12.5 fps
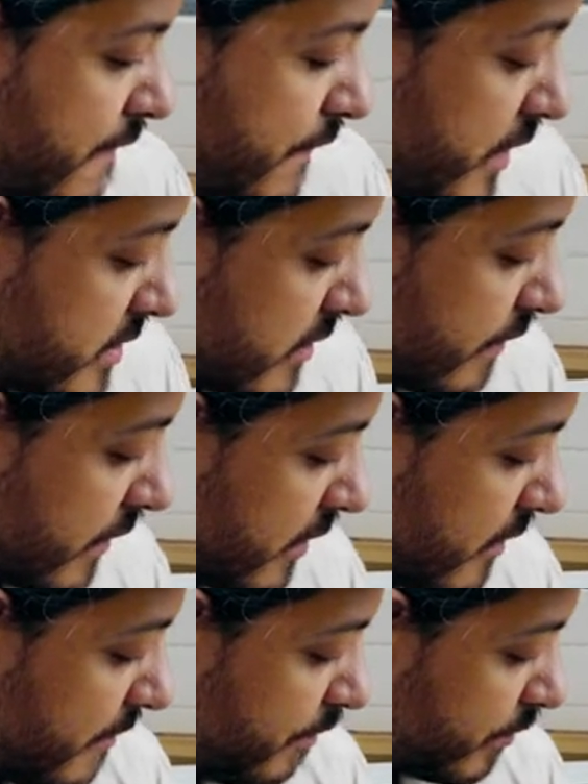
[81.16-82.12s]
First of
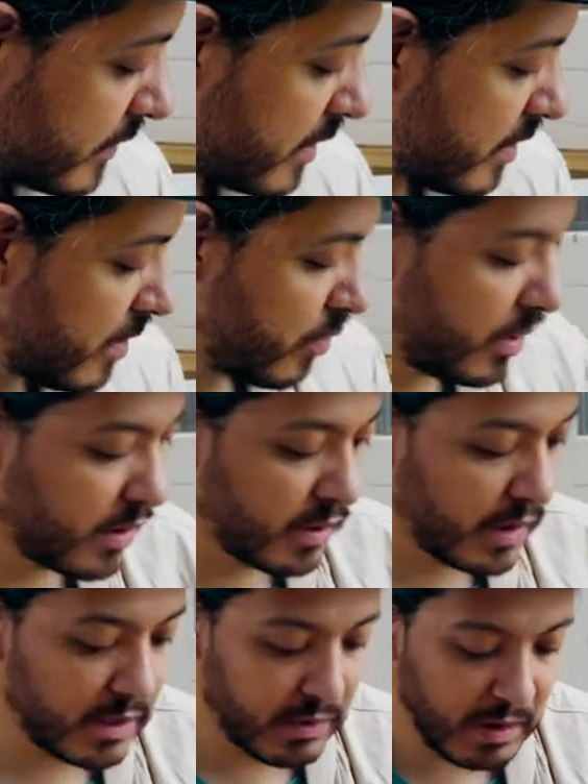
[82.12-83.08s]
all, we're
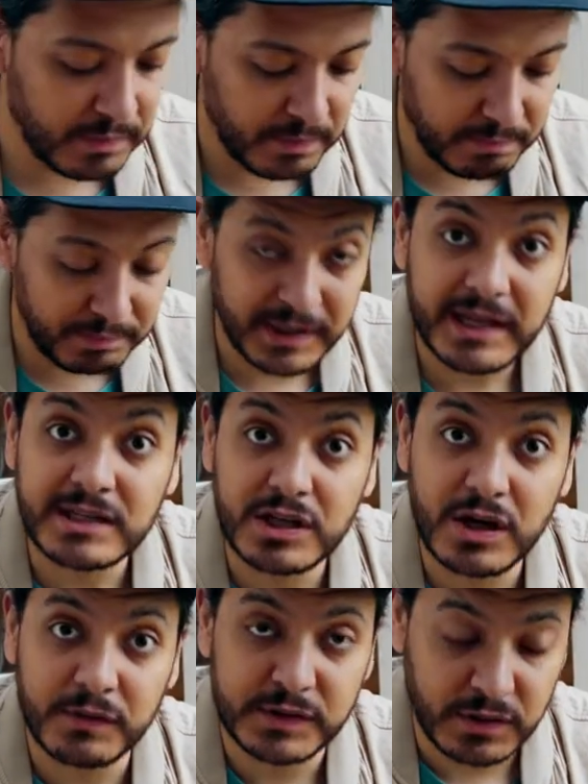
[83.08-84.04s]
gonna grab
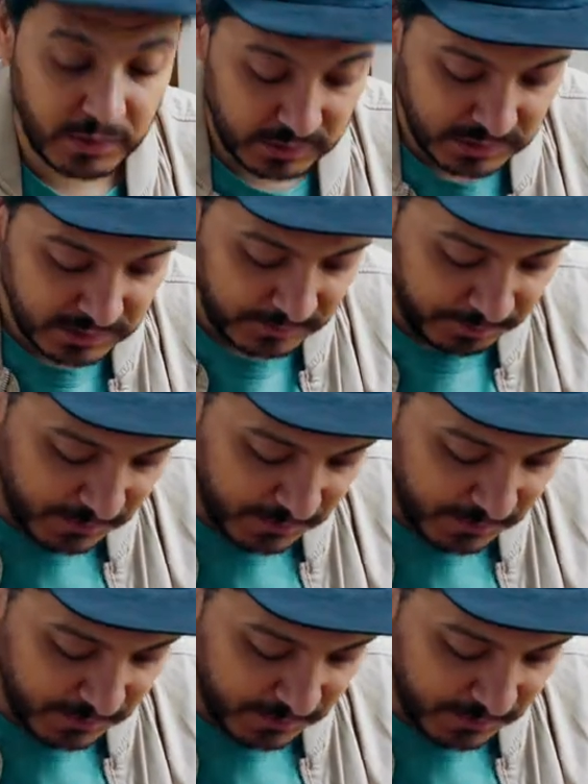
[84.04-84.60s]
plenty of salt.